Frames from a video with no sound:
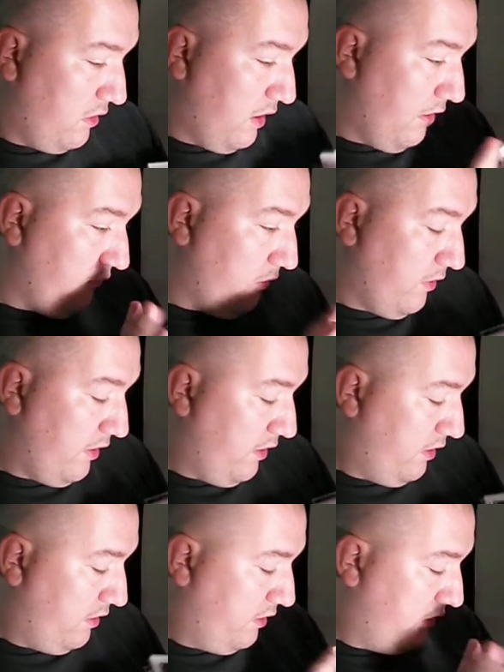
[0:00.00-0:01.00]

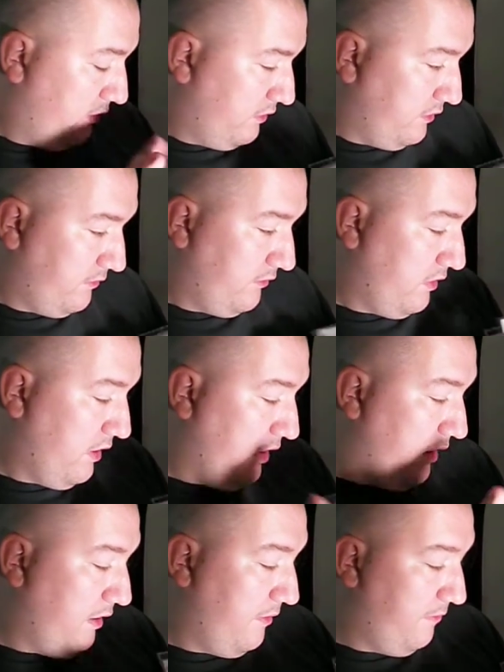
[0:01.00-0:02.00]
everywhere.
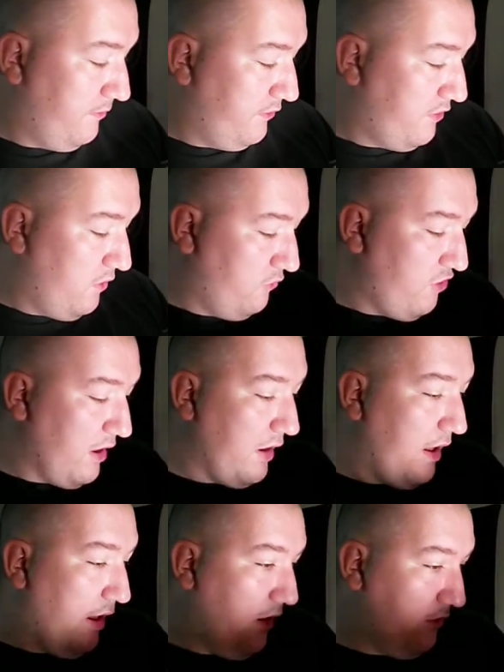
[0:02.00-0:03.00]
So check
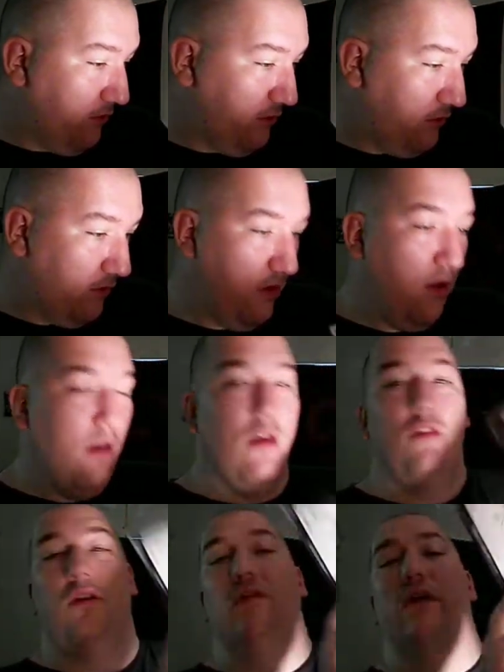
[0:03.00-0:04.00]
it out.
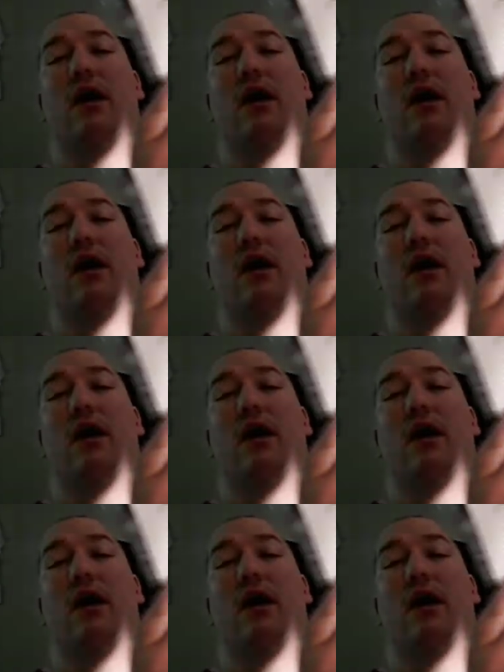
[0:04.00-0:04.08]
It's even